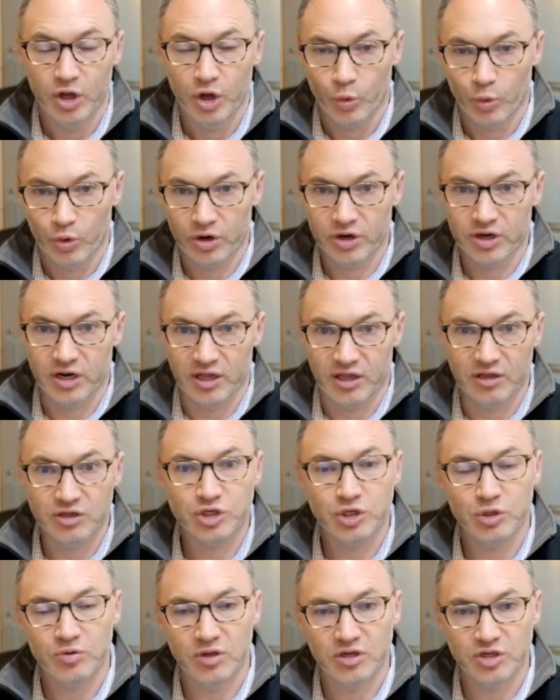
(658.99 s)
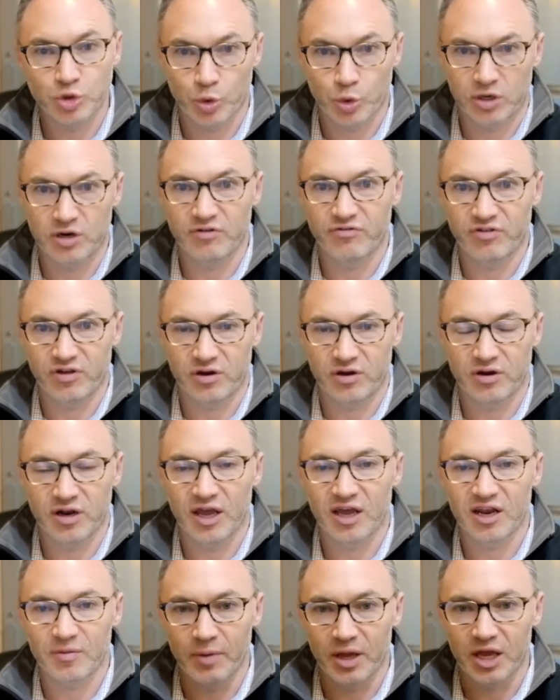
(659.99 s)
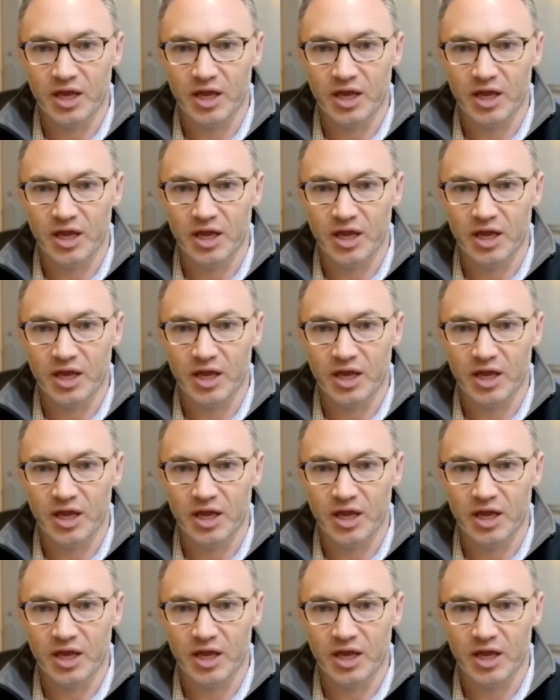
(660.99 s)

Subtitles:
we're going to issue this. We're going to figure out how to make